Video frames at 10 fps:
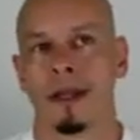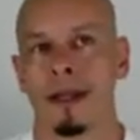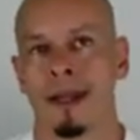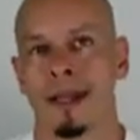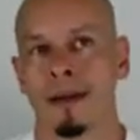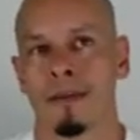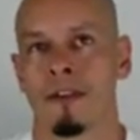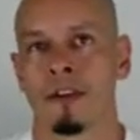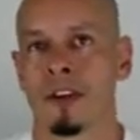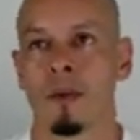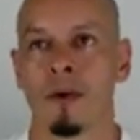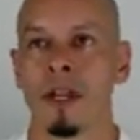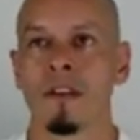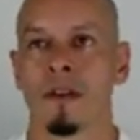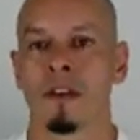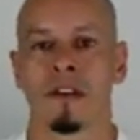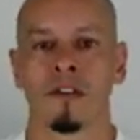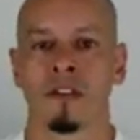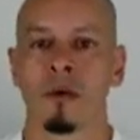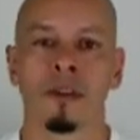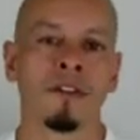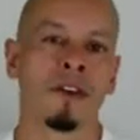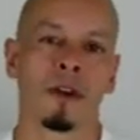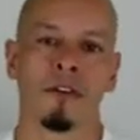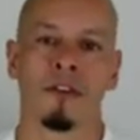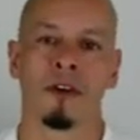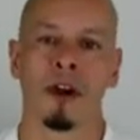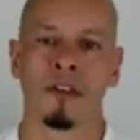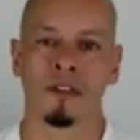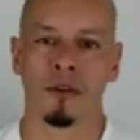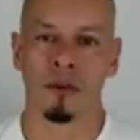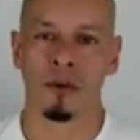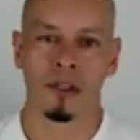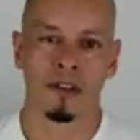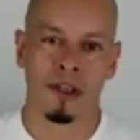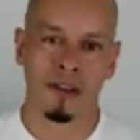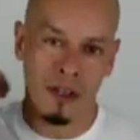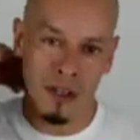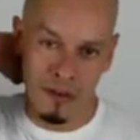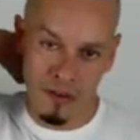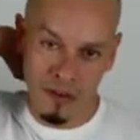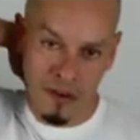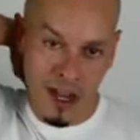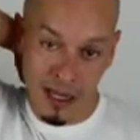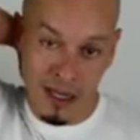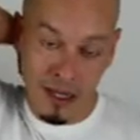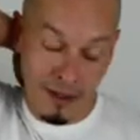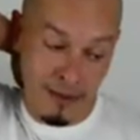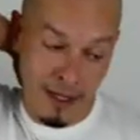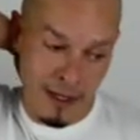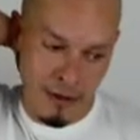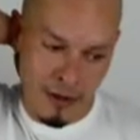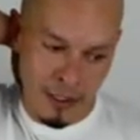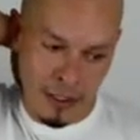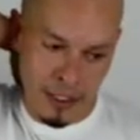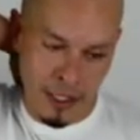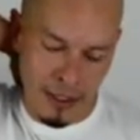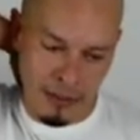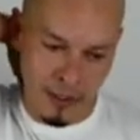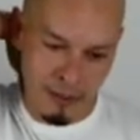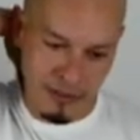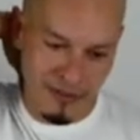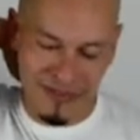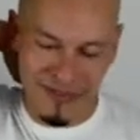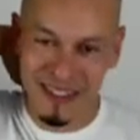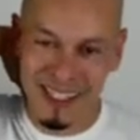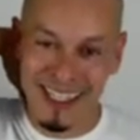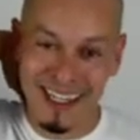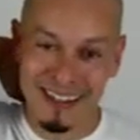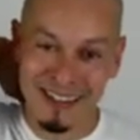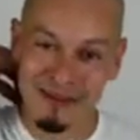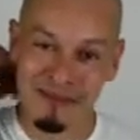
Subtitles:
And for some reason, this is so difficult for us to do as a society. And I don't understand it, but it is.